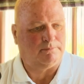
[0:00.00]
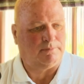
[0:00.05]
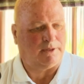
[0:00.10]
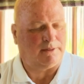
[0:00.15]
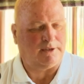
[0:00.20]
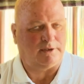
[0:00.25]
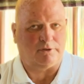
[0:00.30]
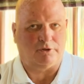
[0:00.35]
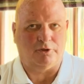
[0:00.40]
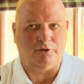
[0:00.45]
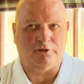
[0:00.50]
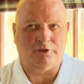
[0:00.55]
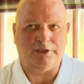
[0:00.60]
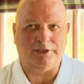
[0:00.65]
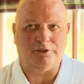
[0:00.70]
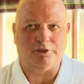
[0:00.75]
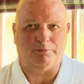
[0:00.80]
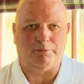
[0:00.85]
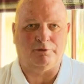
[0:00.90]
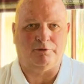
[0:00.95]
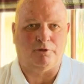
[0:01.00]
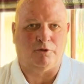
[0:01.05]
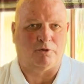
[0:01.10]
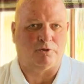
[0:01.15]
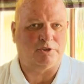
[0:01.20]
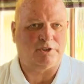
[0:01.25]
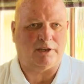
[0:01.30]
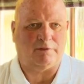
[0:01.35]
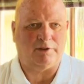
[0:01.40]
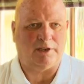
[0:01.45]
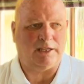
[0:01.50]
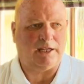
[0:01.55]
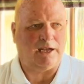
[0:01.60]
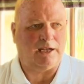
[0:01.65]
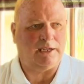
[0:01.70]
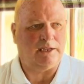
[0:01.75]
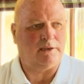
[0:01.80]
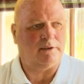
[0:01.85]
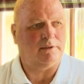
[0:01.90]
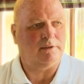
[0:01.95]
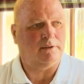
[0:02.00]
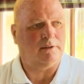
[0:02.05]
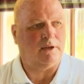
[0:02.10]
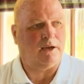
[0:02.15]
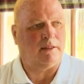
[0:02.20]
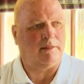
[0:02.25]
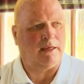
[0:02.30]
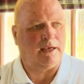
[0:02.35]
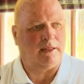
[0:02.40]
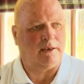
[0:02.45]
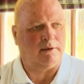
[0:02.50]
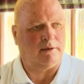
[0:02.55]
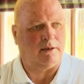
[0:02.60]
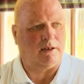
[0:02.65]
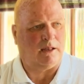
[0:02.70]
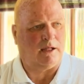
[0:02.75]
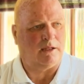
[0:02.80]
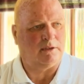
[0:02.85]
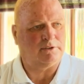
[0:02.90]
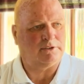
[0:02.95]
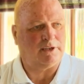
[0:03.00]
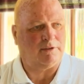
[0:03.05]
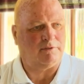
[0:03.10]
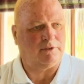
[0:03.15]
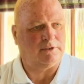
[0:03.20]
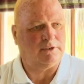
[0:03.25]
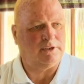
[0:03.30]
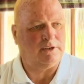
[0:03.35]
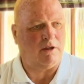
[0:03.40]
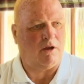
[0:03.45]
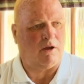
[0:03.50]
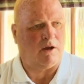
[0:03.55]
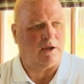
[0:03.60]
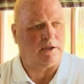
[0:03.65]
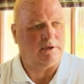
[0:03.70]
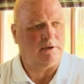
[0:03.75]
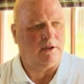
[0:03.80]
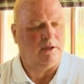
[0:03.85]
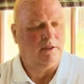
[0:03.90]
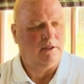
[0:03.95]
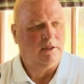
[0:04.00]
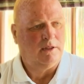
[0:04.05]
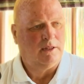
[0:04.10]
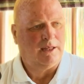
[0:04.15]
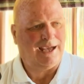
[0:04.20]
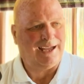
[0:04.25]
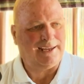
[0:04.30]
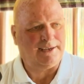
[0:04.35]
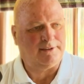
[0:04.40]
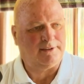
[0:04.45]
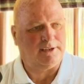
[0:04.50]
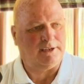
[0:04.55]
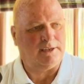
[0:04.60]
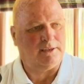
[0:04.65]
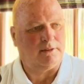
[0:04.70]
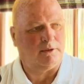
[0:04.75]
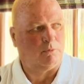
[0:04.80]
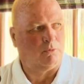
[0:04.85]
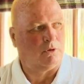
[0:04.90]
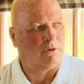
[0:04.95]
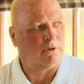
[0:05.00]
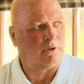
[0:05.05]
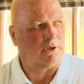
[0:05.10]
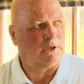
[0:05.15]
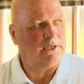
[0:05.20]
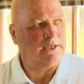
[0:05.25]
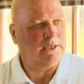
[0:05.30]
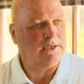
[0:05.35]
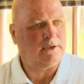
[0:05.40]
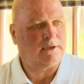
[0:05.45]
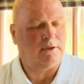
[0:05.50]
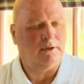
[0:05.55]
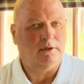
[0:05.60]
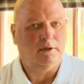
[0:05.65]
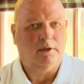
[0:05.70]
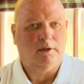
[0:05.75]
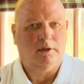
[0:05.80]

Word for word: I think, two seasons before, 78, and, and then like 79, mm-hmm. 80, they won the league.